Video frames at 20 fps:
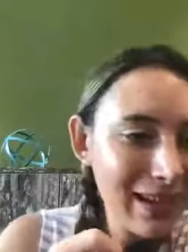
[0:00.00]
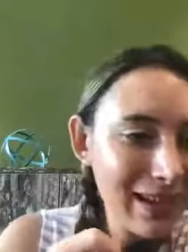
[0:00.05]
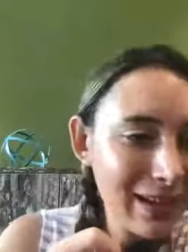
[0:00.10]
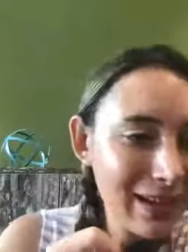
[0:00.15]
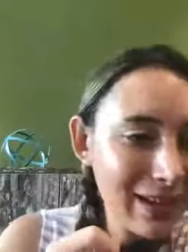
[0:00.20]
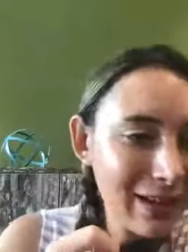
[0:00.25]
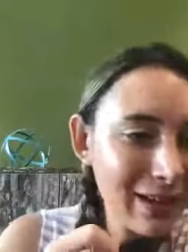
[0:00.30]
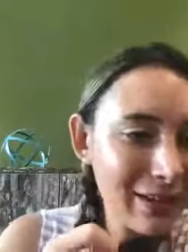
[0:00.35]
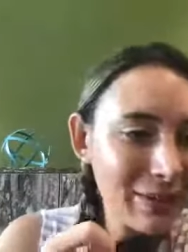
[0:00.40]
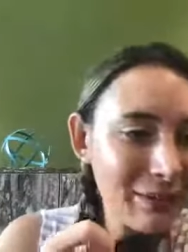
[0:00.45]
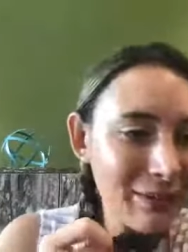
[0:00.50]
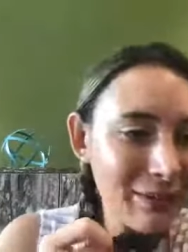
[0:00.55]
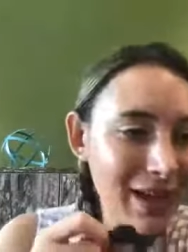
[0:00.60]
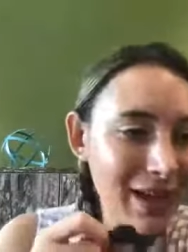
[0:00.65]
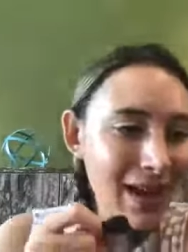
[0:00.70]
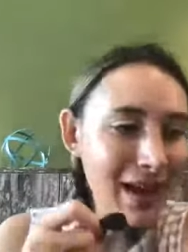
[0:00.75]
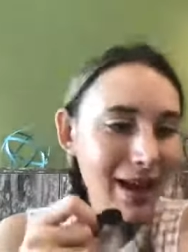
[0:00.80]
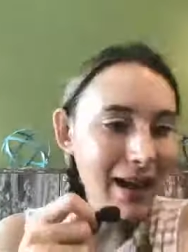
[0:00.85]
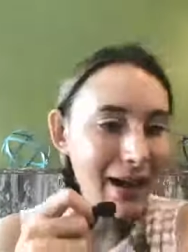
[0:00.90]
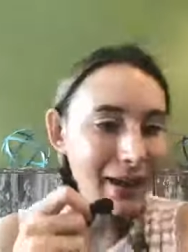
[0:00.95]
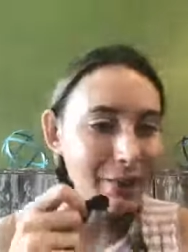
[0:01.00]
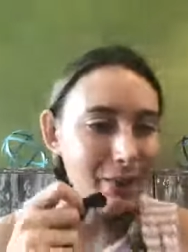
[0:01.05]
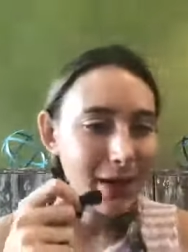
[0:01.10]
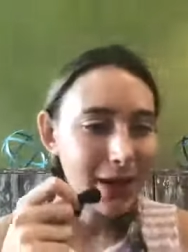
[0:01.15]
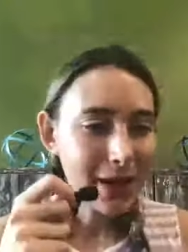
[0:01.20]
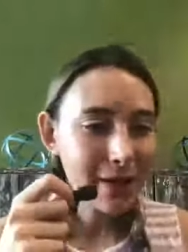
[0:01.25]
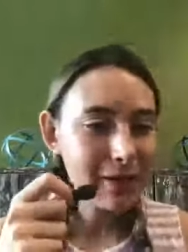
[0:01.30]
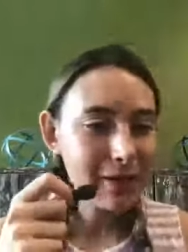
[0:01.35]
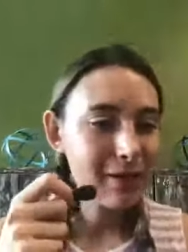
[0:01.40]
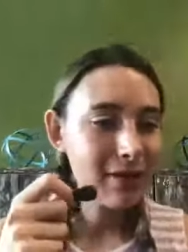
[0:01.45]
Um, hi,
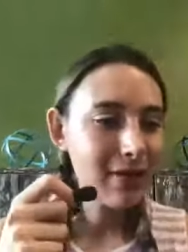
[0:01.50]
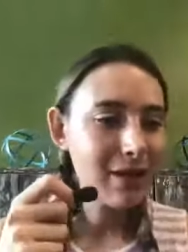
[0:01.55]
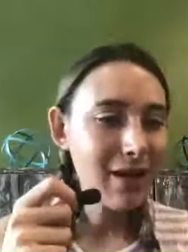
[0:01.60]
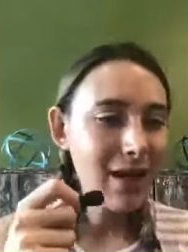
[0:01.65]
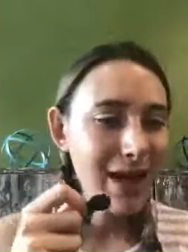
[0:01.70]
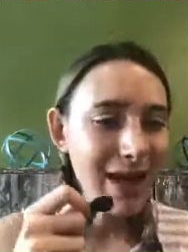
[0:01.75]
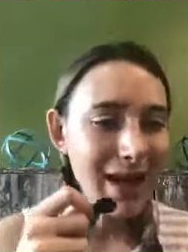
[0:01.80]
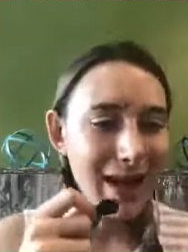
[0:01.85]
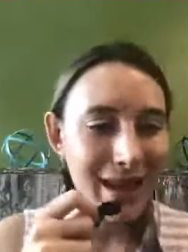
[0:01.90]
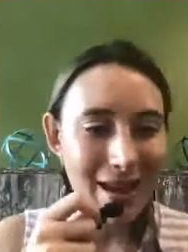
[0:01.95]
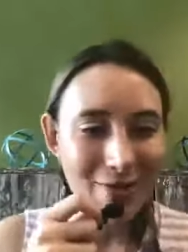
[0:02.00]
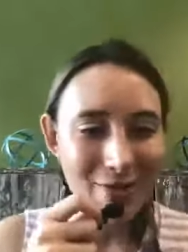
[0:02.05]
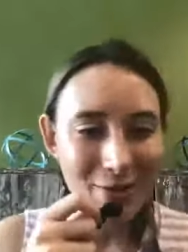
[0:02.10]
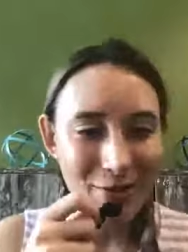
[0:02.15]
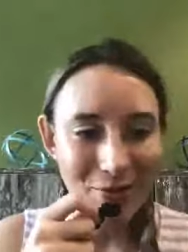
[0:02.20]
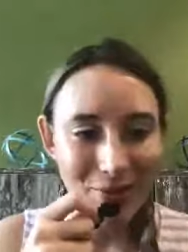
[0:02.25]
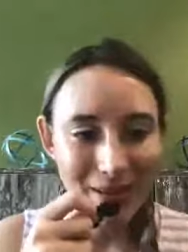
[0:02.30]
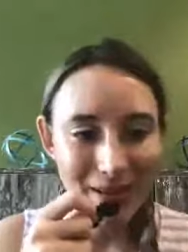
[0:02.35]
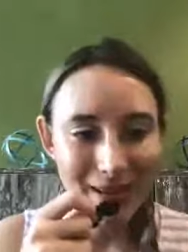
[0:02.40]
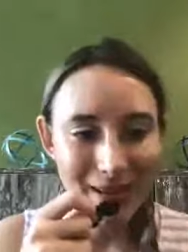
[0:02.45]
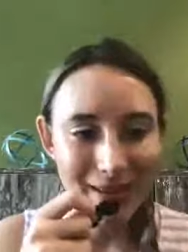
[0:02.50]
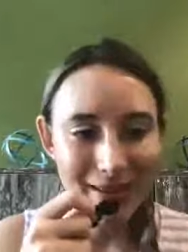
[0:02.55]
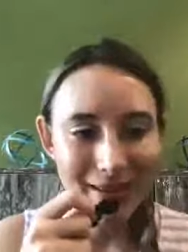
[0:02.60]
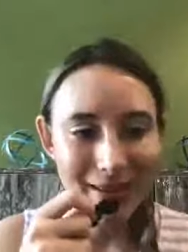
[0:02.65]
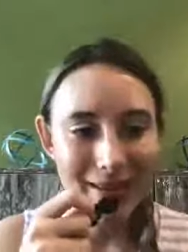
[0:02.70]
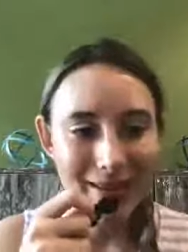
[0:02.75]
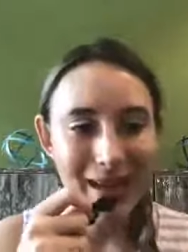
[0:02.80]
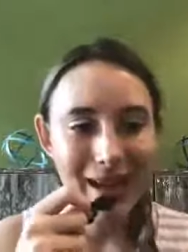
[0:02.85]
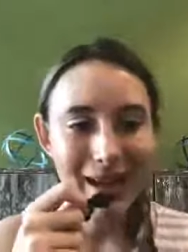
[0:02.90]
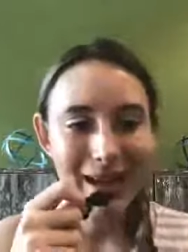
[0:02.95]
Michael. Hi, everyone.
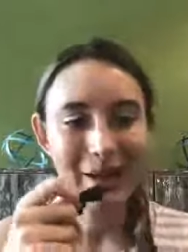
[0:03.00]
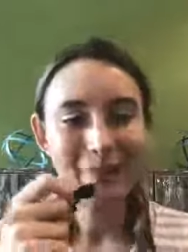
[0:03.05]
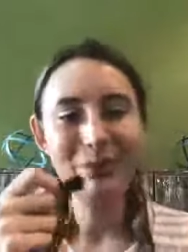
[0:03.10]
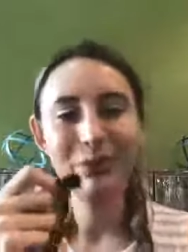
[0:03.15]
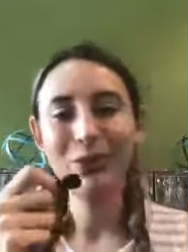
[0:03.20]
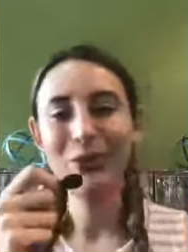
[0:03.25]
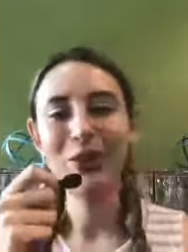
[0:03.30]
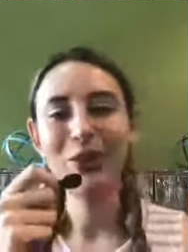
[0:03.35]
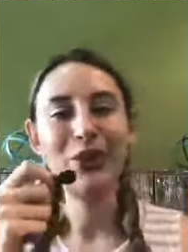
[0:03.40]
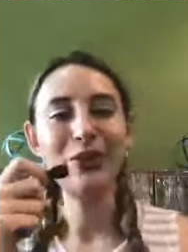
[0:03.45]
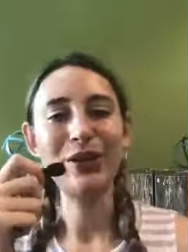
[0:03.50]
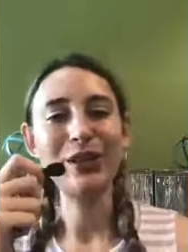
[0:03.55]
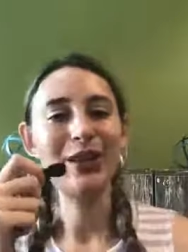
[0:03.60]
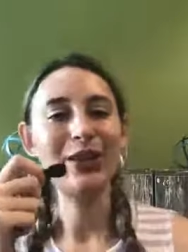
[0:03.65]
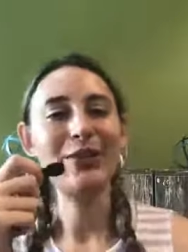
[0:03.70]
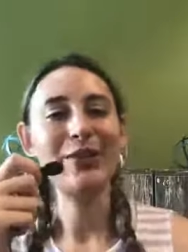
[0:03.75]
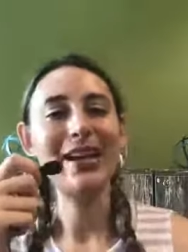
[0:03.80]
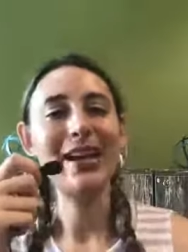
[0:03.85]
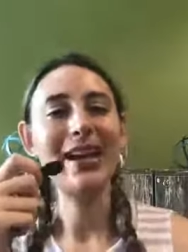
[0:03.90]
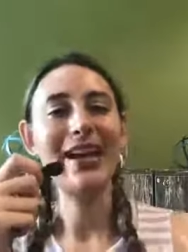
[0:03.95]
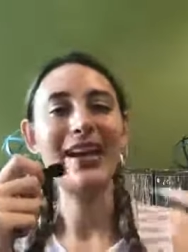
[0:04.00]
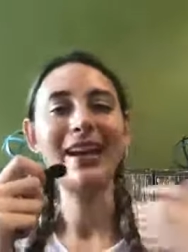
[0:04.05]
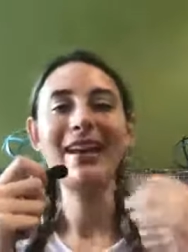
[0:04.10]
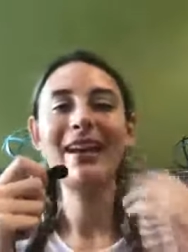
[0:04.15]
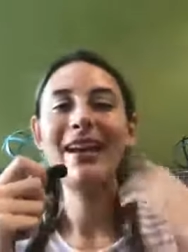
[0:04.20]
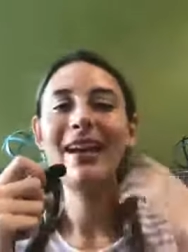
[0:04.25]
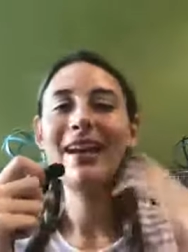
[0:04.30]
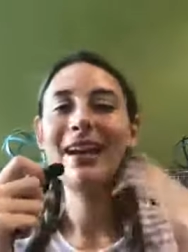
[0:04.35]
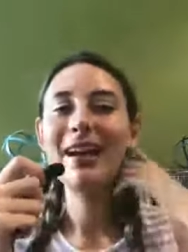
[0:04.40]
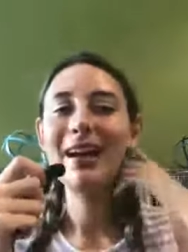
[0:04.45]
Yeah, I'm doing really great.
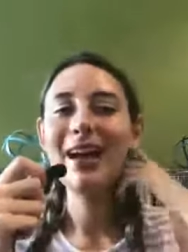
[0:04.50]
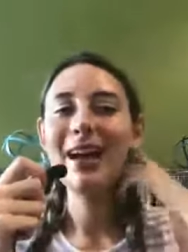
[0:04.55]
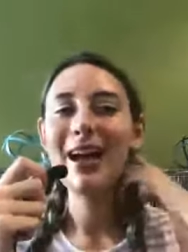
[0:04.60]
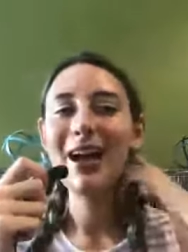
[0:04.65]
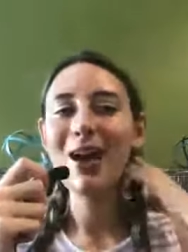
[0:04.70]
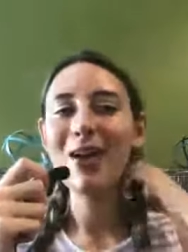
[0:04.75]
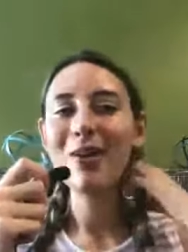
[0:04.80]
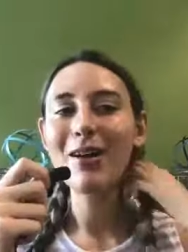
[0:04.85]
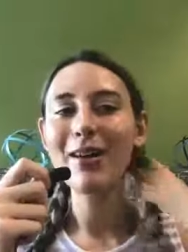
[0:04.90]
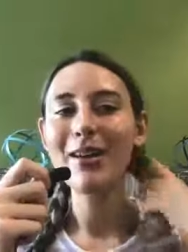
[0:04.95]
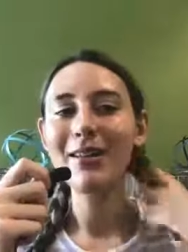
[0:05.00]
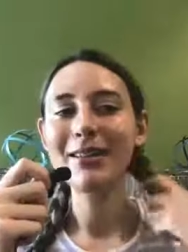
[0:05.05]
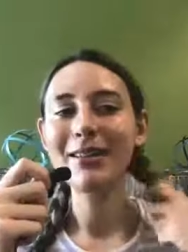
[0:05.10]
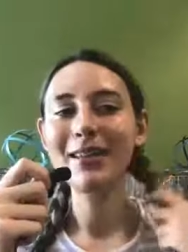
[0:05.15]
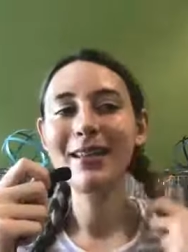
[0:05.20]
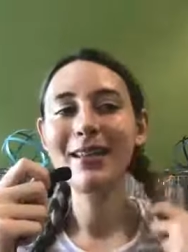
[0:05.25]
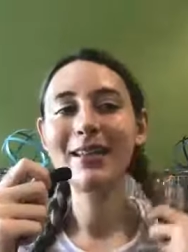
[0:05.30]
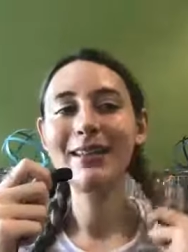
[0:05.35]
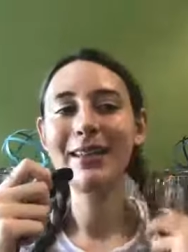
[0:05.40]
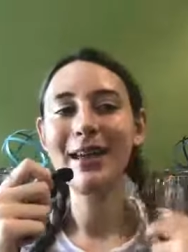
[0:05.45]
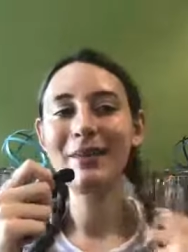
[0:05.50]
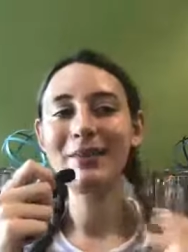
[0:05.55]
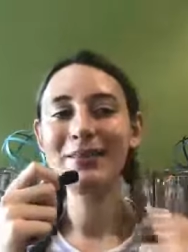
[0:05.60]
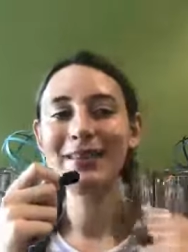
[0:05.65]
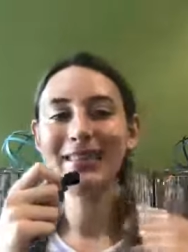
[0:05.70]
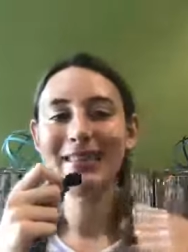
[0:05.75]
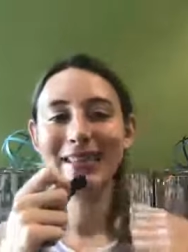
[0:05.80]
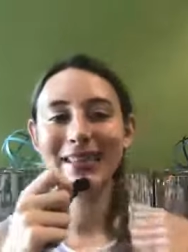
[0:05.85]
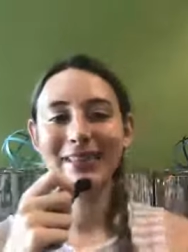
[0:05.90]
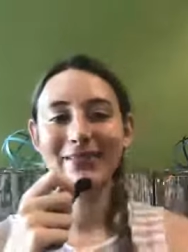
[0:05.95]
I always love
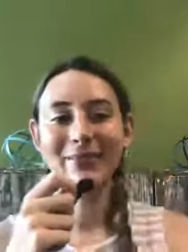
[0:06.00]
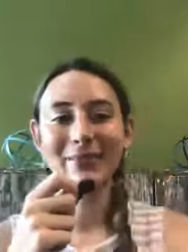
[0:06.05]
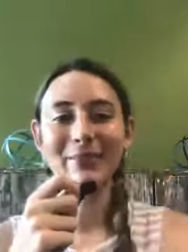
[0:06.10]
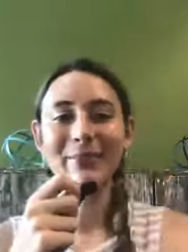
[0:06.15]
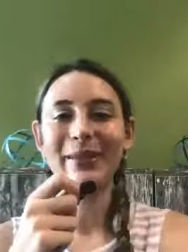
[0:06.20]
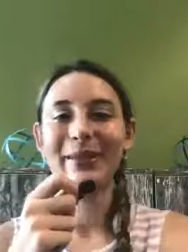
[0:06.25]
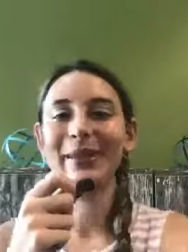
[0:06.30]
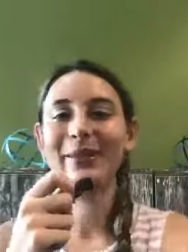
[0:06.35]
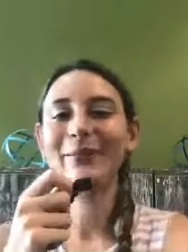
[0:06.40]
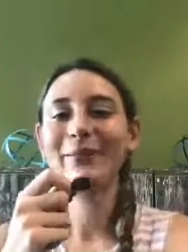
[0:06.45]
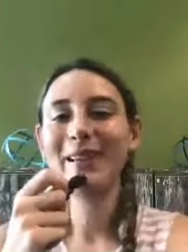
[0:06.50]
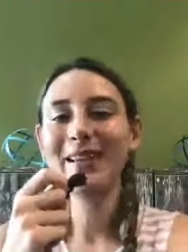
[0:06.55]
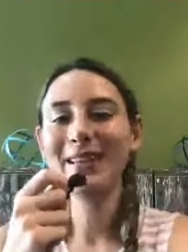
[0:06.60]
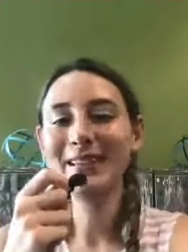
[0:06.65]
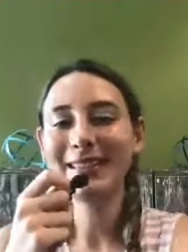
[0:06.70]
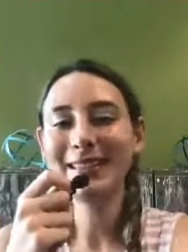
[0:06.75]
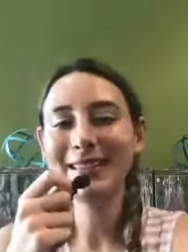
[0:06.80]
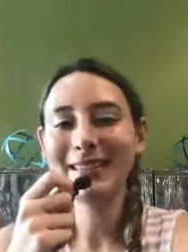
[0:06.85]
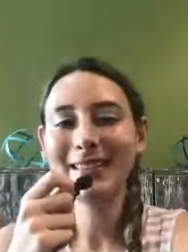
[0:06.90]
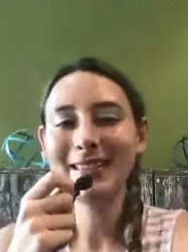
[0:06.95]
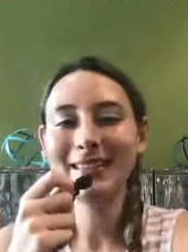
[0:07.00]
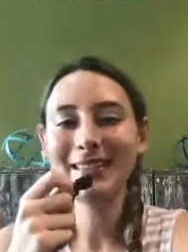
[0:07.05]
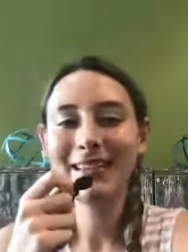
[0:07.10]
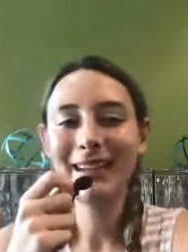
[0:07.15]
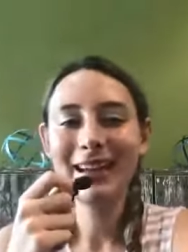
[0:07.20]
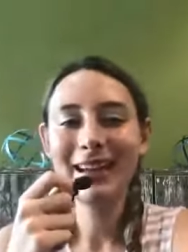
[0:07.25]
seeing familiar faces.